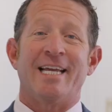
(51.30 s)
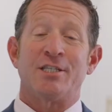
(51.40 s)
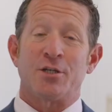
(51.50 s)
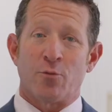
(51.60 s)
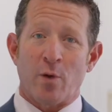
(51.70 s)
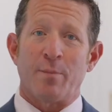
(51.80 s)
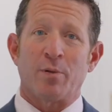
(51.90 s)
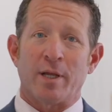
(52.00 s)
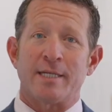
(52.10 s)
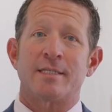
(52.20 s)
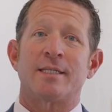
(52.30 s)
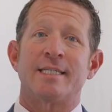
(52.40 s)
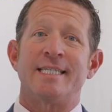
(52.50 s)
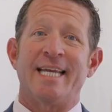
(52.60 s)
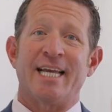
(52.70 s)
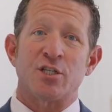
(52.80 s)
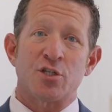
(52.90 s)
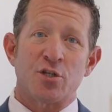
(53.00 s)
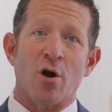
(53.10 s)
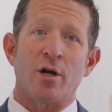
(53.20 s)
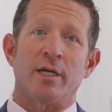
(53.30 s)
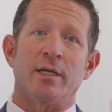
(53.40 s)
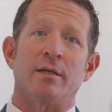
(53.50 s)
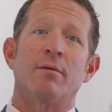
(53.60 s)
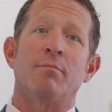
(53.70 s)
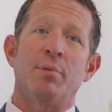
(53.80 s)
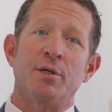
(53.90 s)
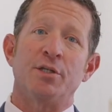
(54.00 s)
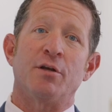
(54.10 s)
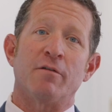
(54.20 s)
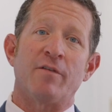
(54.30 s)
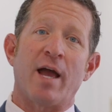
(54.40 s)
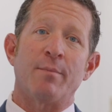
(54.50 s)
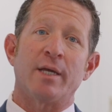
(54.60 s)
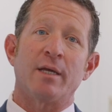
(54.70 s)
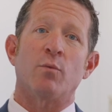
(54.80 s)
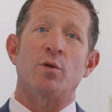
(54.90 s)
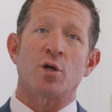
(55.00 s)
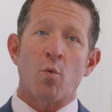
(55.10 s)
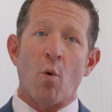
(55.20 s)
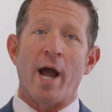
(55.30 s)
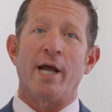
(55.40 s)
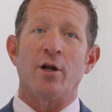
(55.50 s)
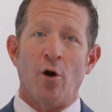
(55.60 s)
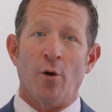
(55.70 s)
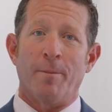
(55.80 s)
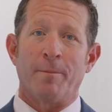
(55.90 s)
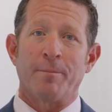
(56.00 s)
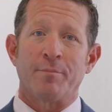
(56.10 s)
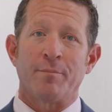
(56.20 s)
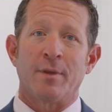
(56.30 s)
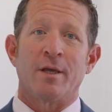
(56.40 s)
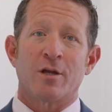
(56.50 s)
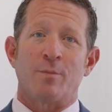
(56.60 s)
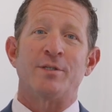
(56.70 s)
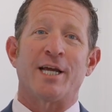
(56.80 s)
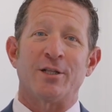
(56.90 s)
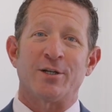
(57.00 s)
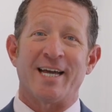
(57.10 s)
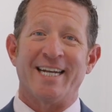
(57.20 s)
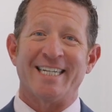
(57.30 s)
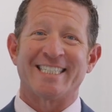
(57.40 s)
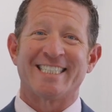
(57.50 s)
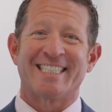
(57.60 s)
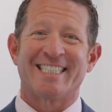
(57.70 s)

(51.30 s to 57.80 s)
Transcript: It's a great place to get started building your family with a quiet home. Come take a look at it.